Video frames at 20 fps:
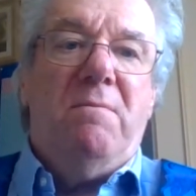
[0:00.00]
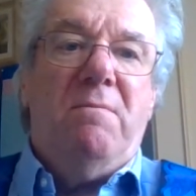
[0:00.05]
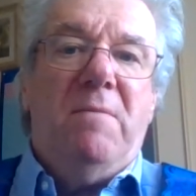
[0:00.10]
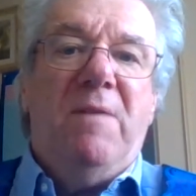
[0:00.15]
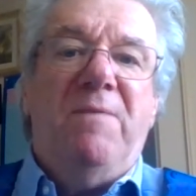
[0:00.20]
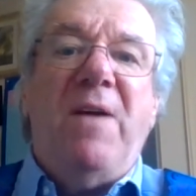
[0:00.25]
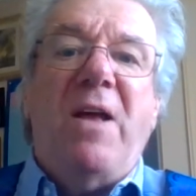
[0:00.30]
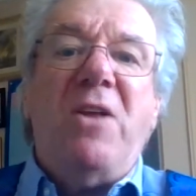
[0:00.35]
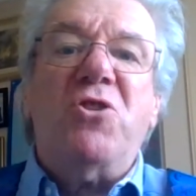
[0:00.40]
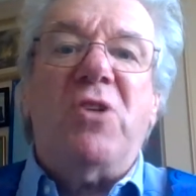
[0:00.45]

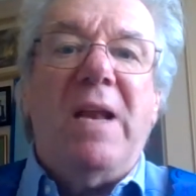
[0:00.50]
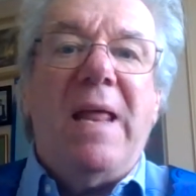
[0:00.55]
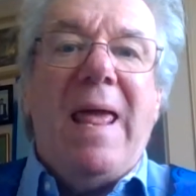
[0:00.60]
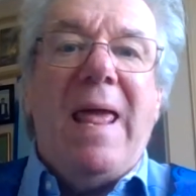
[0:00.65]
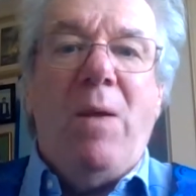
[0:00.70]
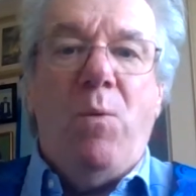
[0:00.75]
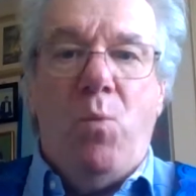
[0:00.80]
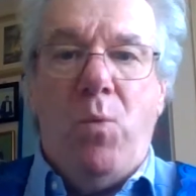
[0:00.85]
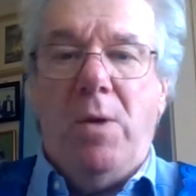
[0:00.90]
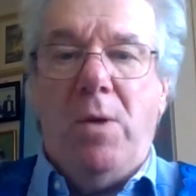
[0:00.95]

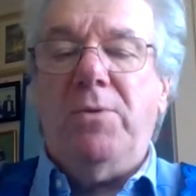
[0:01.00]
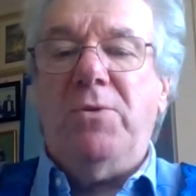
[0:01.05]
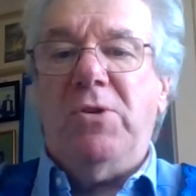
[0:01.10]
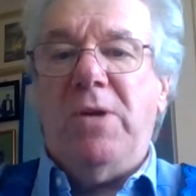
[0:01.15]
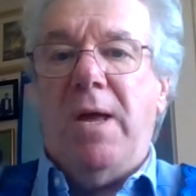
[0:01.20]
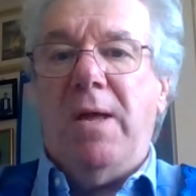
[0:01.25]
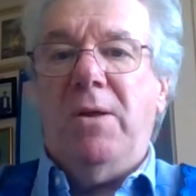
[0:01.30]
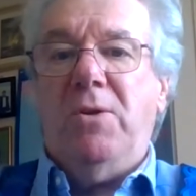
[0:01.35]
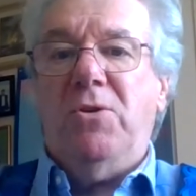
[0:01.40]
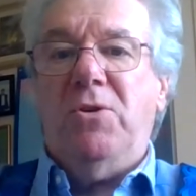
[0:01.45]
Eventually, it will
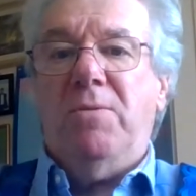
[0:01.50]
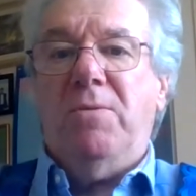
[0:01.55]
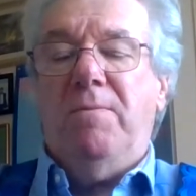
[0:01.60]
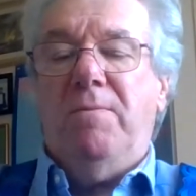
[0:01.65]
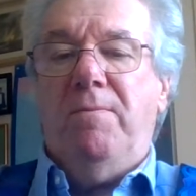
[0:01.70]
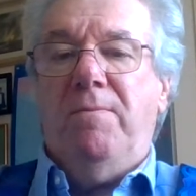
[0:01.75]
change.